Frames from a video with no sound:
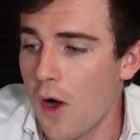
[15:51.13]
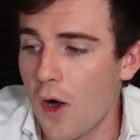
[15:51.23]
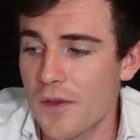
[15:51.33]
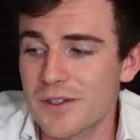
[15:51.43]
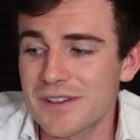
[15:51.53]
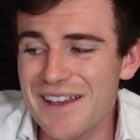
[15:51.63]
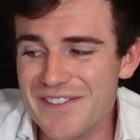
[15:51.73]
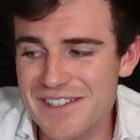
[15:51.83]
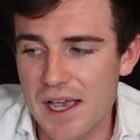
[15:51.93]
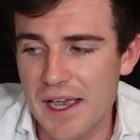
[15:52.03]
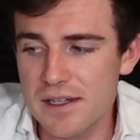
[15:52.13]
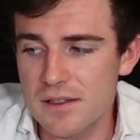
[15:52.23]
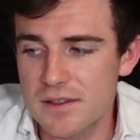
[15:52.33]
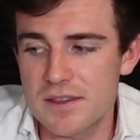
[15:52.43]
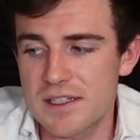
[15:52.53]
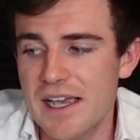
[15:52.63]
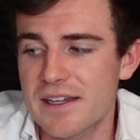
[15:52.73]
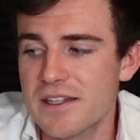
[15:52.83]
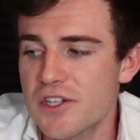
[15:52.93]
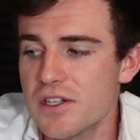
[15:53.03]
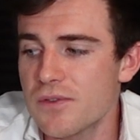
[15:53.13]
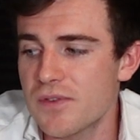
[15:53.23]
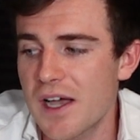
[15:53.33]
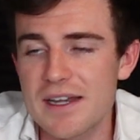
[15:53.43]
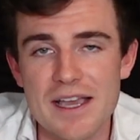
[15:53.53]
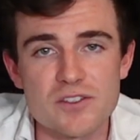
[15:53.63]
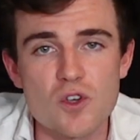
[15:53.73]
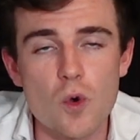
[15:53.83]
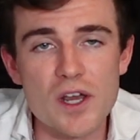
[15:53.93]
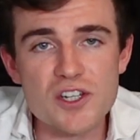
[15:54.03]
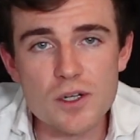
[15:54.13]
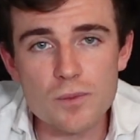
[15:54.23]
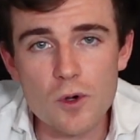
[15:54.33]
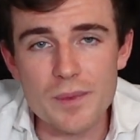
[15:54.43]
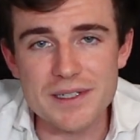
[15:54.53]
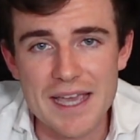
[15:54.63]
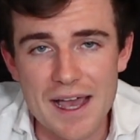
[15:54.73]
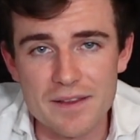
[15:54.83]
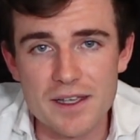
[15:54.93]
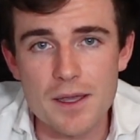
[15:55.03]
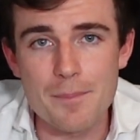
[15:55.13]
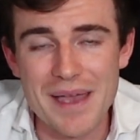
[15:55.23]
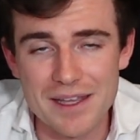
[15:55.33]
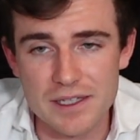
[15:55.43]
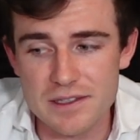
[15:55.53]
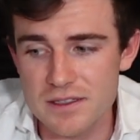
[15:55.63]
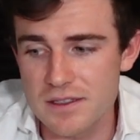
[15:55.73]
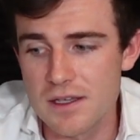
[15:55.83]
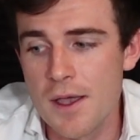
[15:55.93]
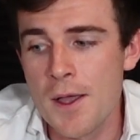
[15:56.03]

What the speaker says: on the left side that the technician defined as questionable metallic pellets.